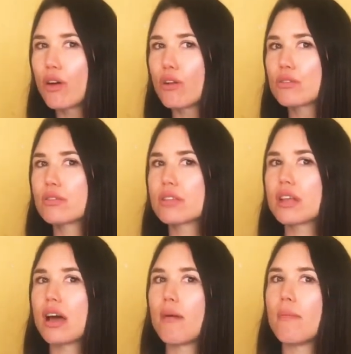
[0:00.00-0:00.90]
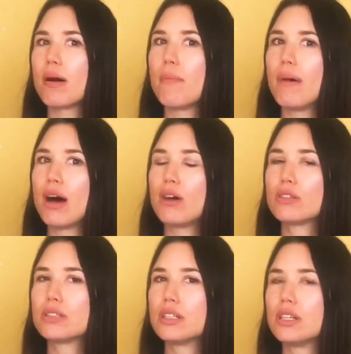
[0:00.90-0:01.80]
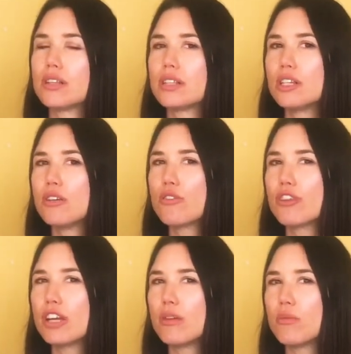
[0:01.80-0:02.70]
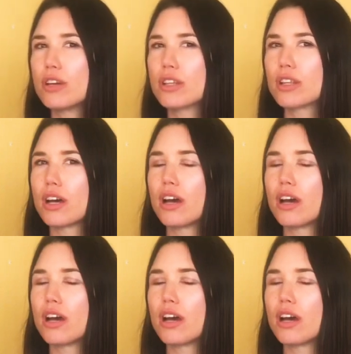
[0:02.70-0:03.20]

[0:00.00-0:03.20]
also some about the theory with